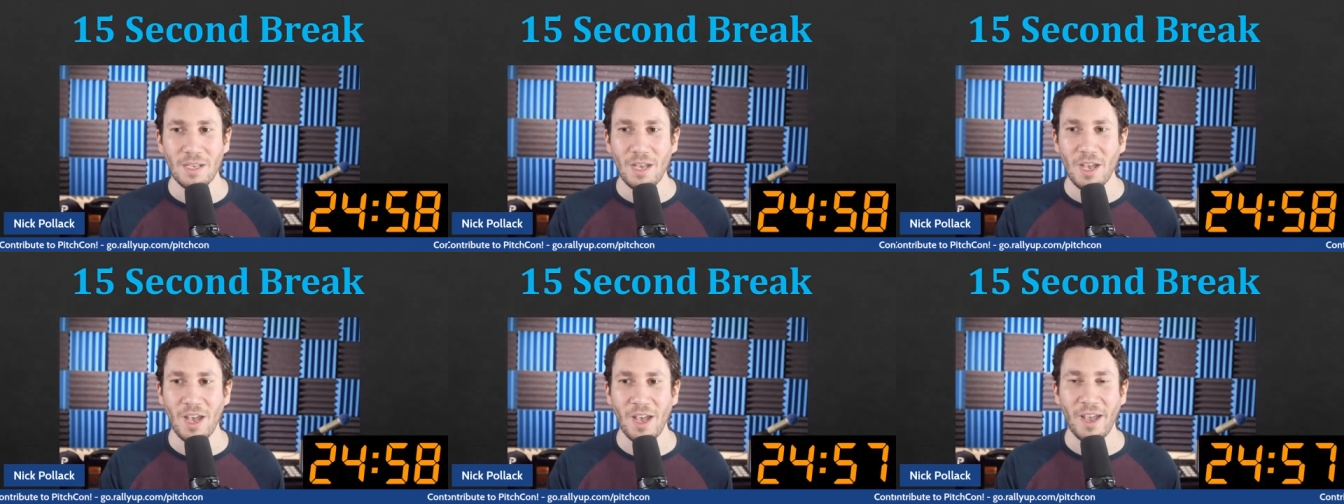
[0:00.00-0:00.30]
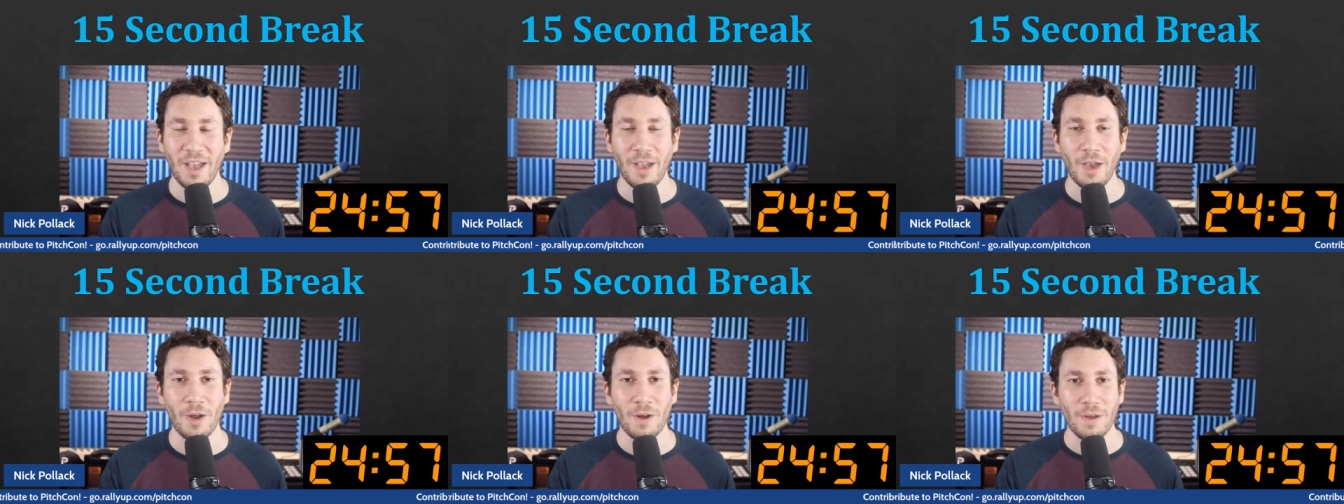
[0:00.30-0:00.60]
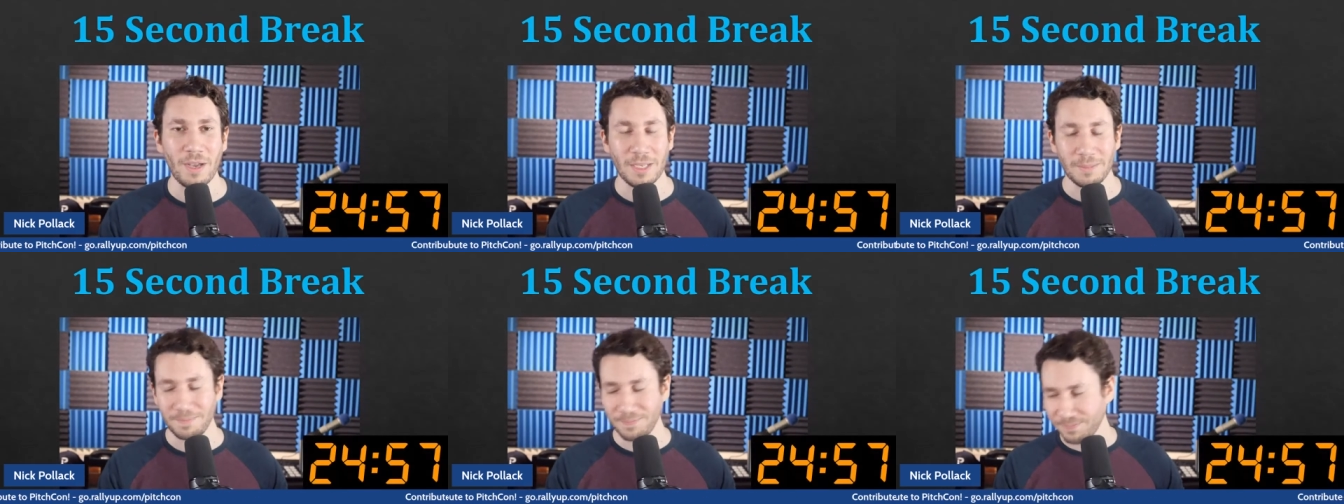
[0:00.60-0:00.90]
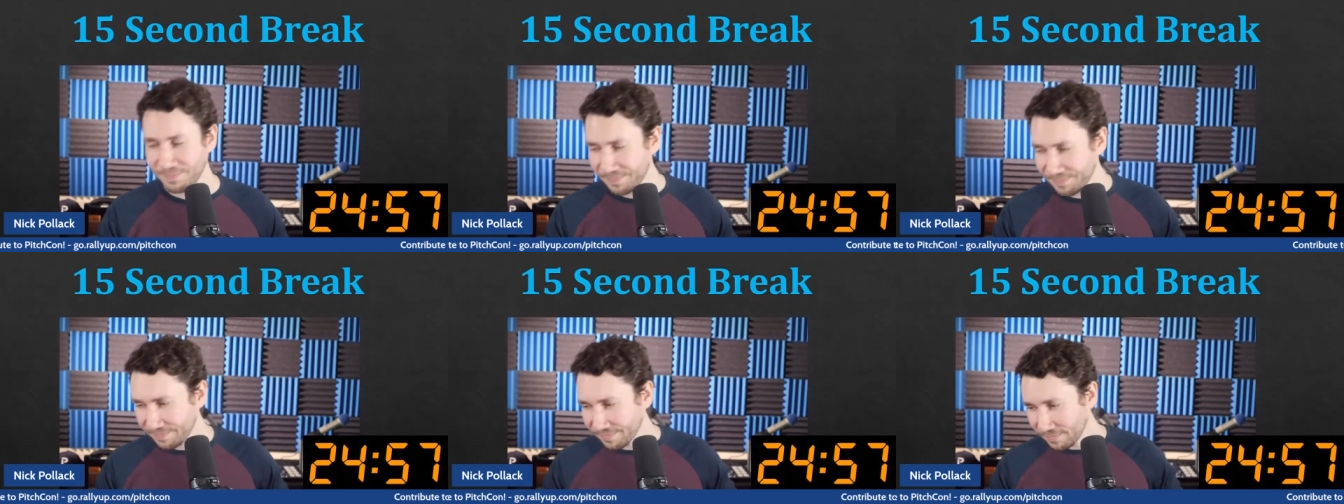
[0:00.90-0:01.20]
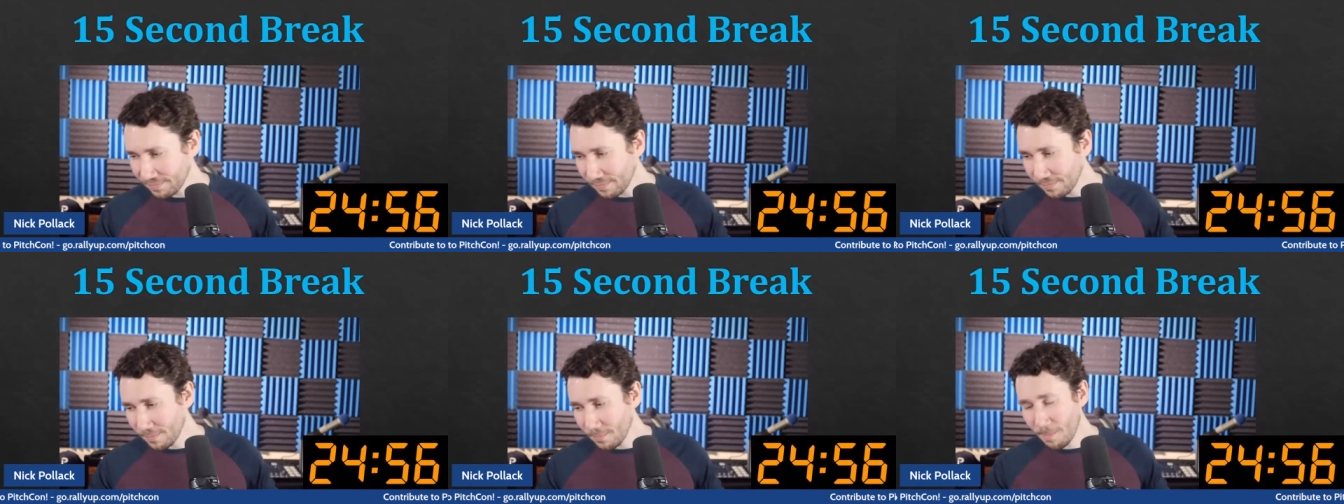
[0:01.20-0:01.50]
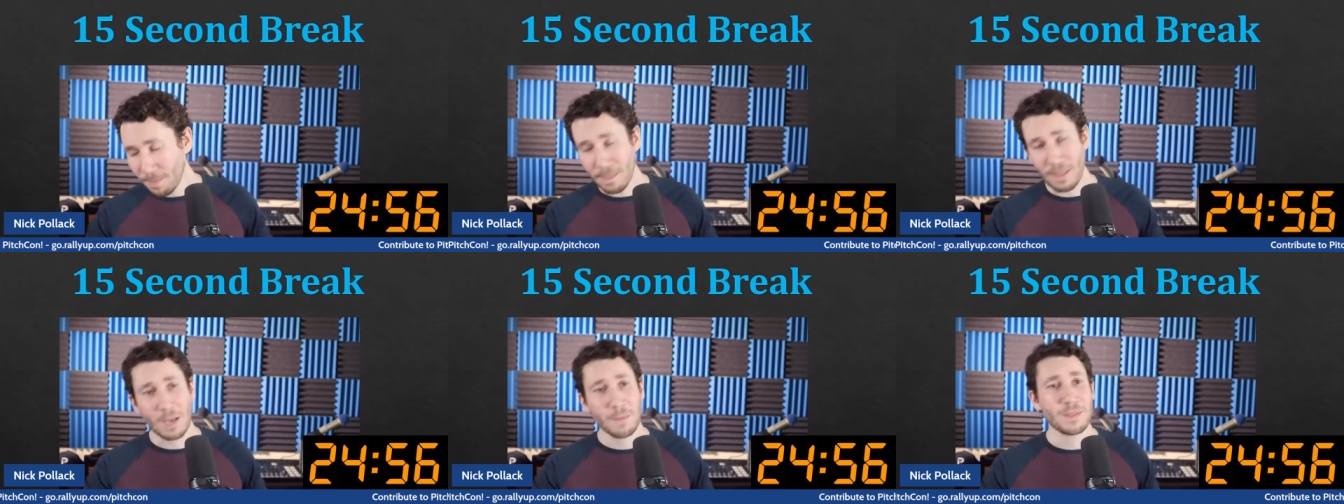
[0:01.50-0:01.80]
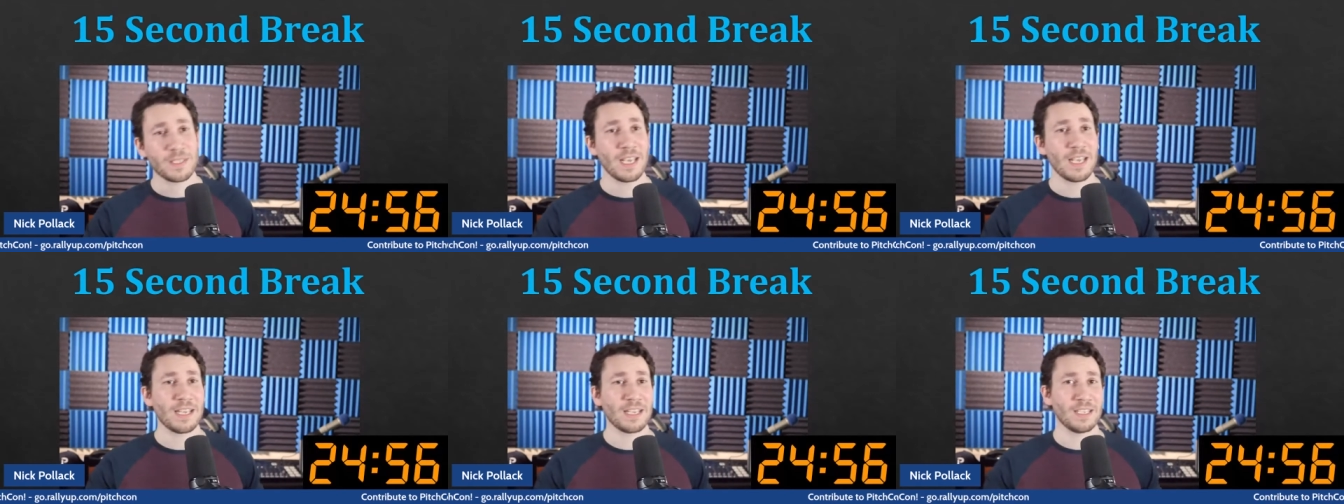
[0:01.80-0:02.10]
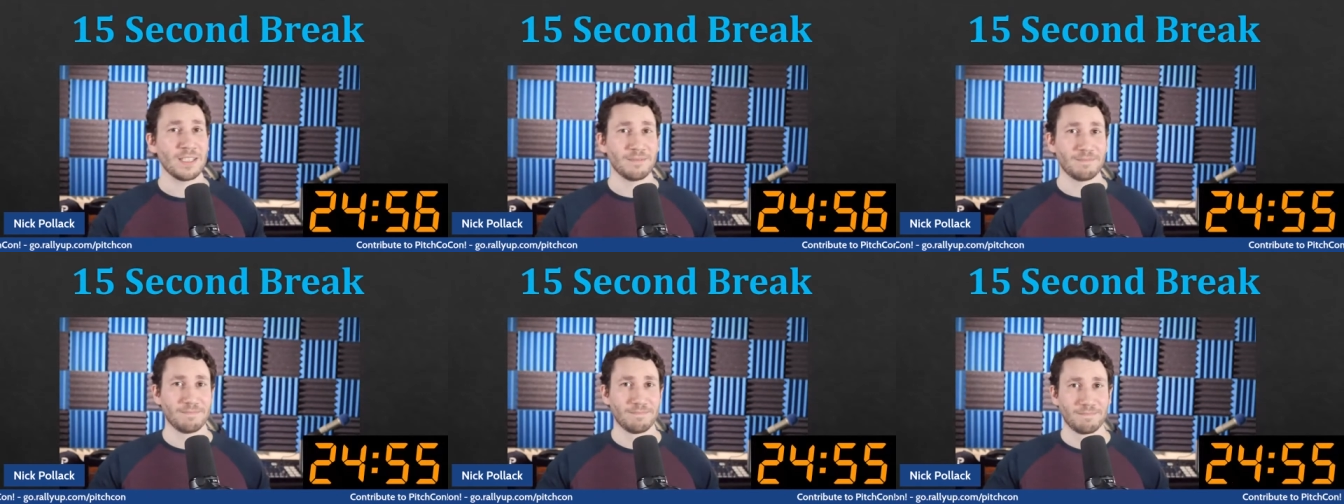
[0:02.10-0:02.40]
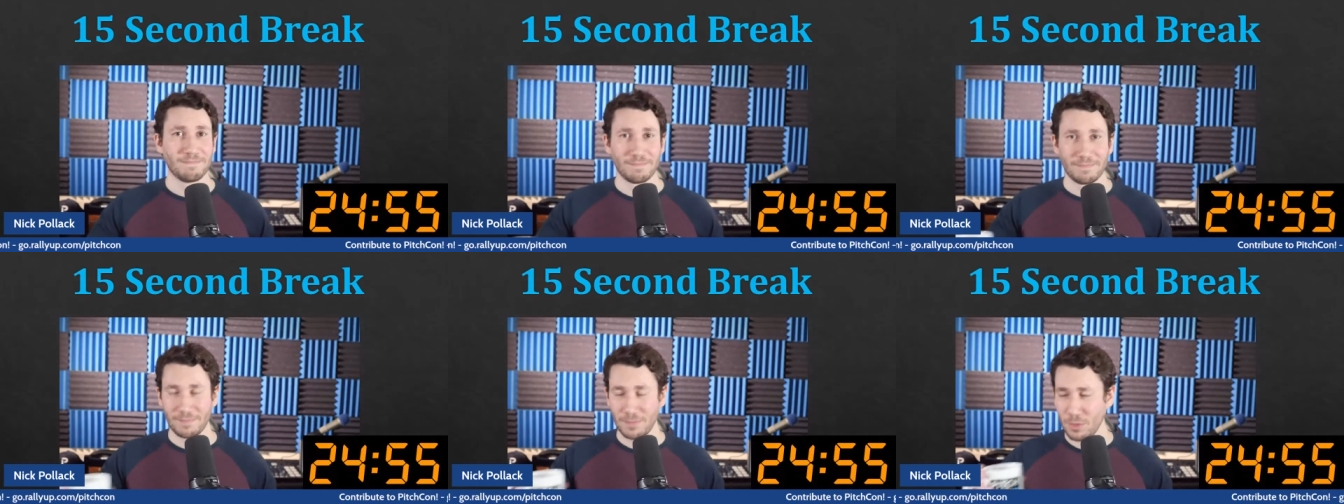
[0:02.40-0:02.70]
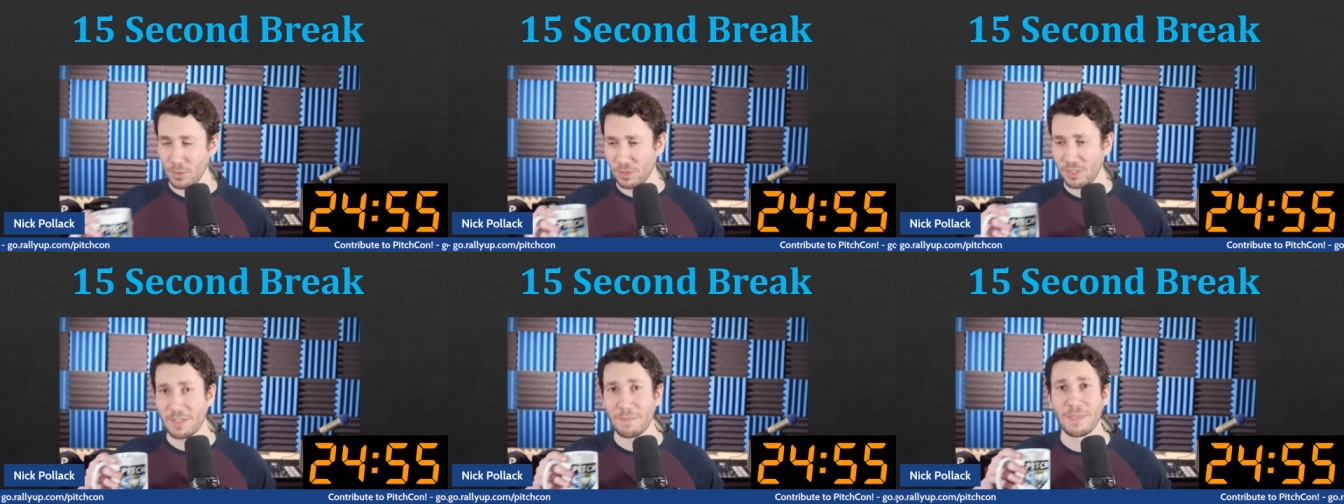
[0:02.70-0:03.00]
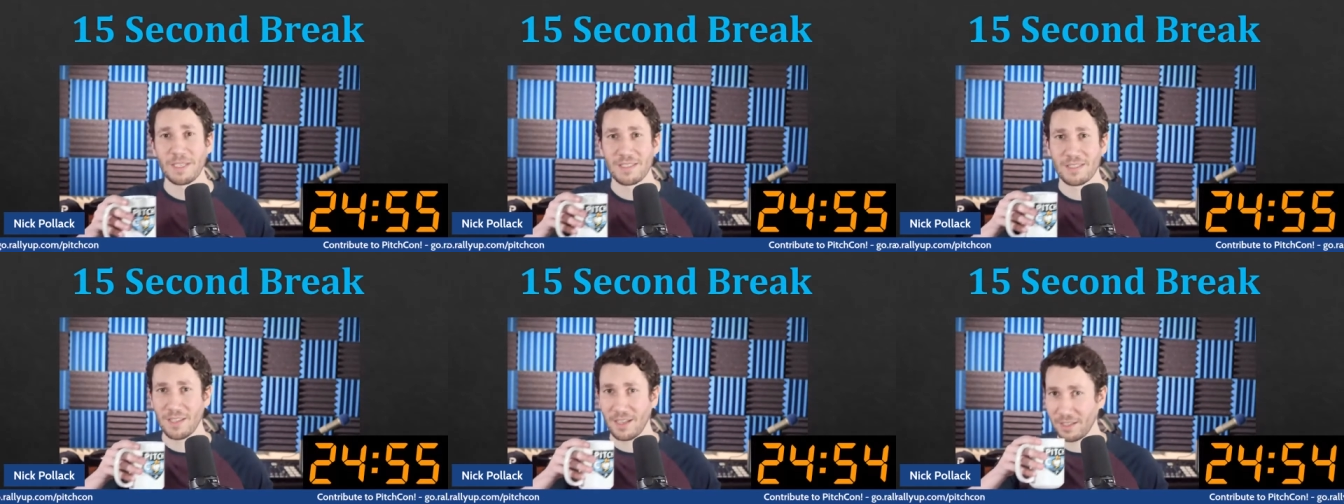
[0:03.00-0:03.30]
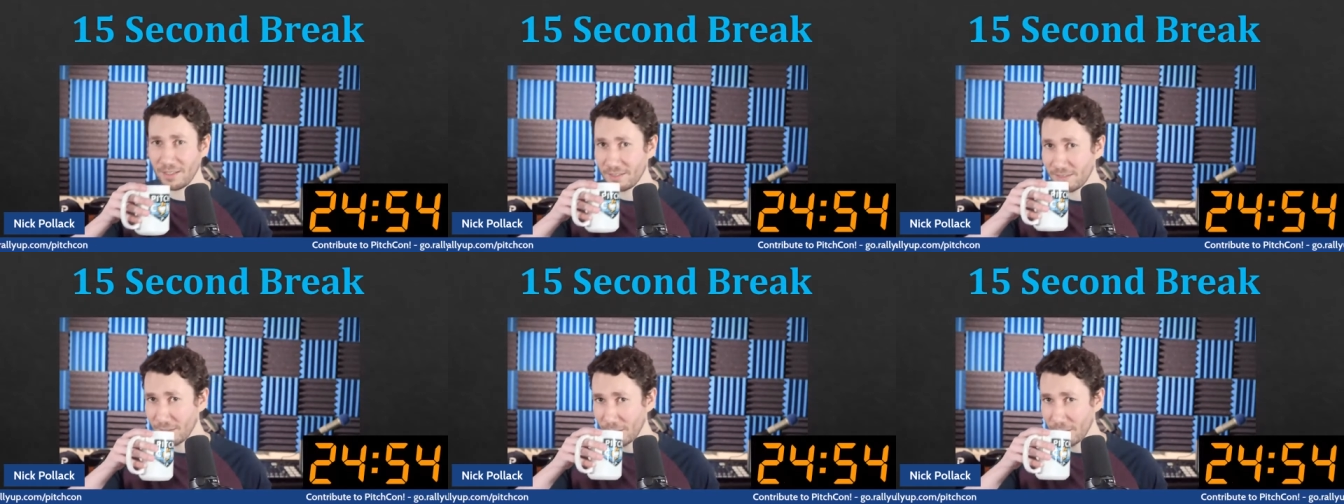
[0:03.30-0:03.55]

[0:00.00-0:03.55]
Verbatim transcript: Uh, all right, I'm taking it. Give me a second.